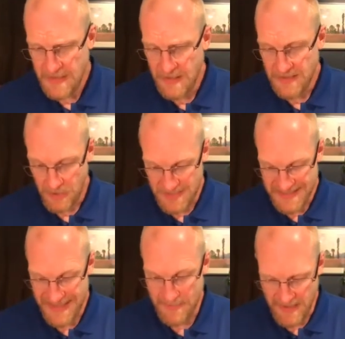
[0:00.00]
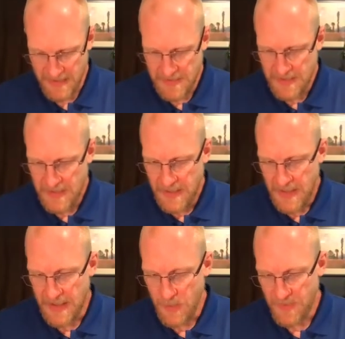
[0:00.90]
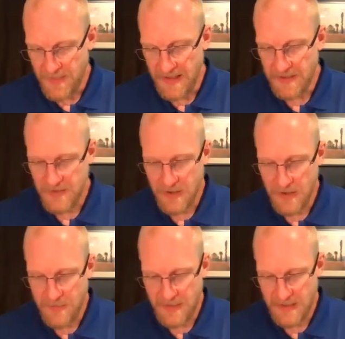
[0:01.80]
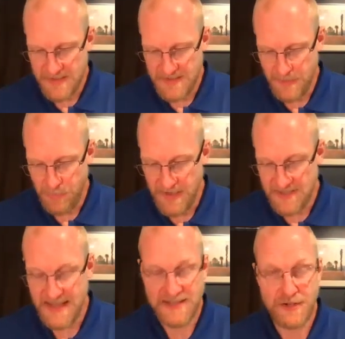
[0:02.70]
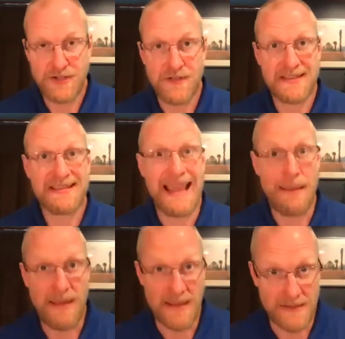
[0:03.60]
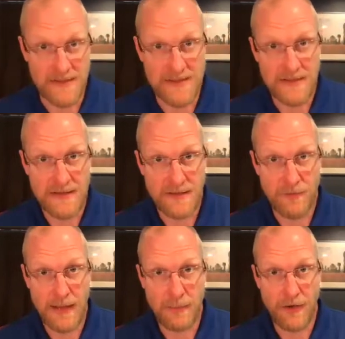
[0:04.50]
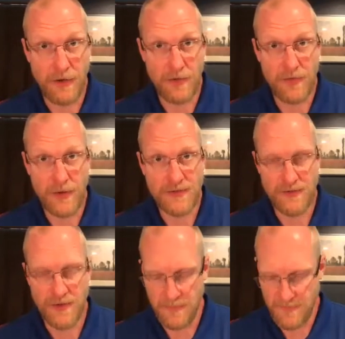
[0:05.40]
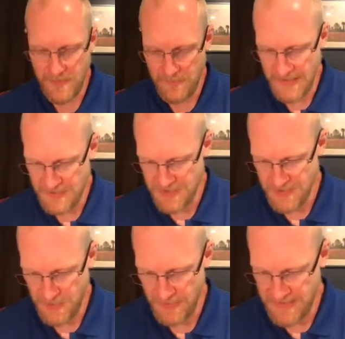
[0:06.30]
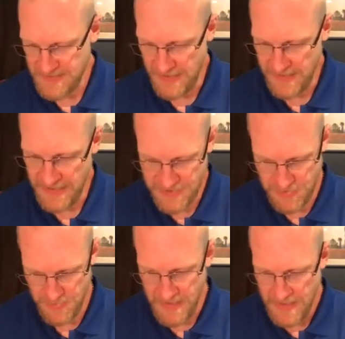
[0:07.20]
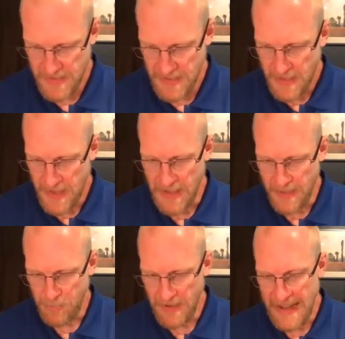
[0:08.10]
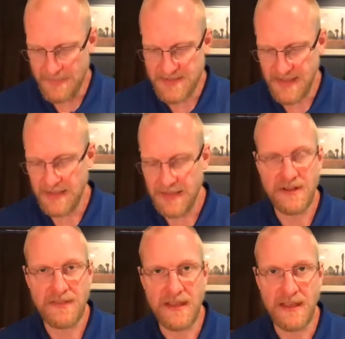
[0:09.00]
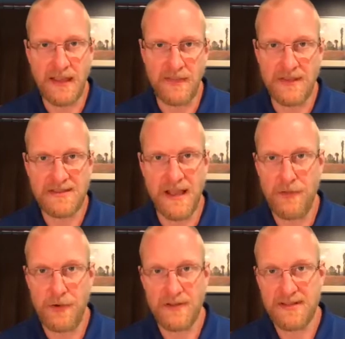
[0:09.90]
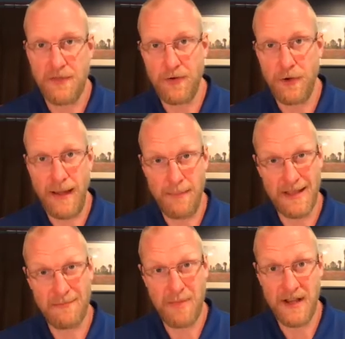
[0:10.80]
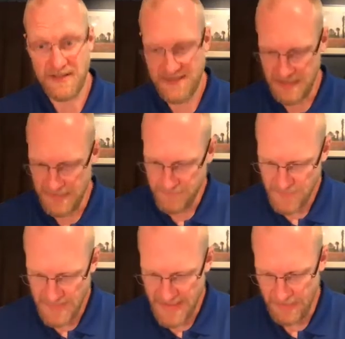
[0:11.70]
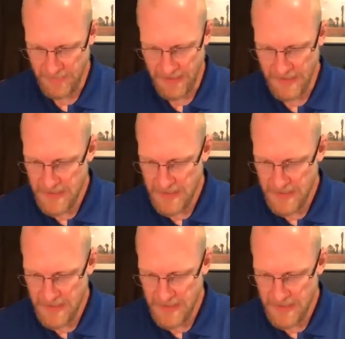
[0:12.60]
or Seba, we think is the predecessor to the Sabians. You've probably heard those from ancient Near East history. Perhaps they lived in the southern Arabian Peninsula, that area.